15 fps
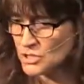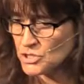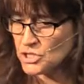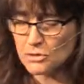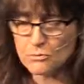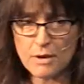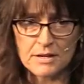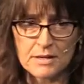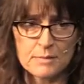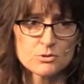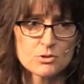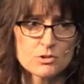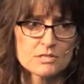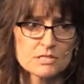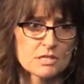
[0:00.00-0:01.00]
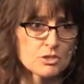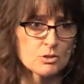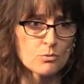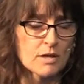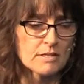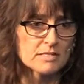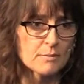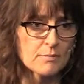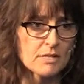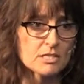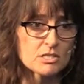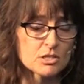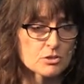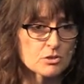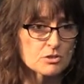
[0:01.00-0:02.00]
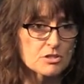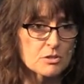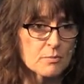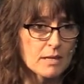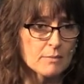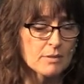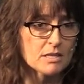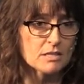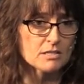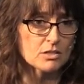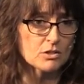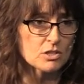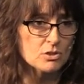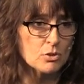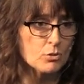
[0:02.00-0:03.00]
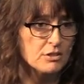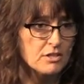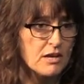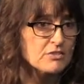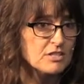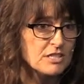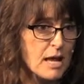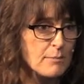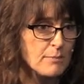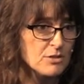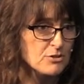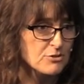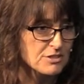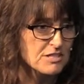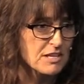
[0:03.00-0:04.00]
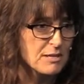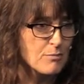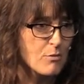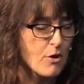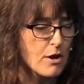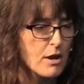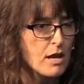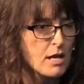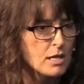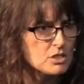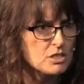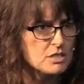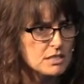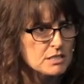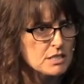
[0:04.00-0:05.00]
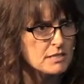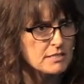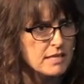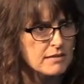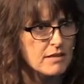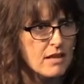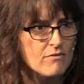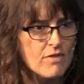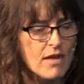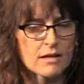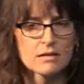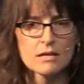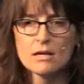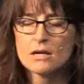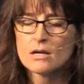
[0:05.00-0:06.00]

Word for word: she ran up to her and said, Do you want somebody to nurse the baby until he's old enough to not be nursed anymore? She said, Yes, I'd love that.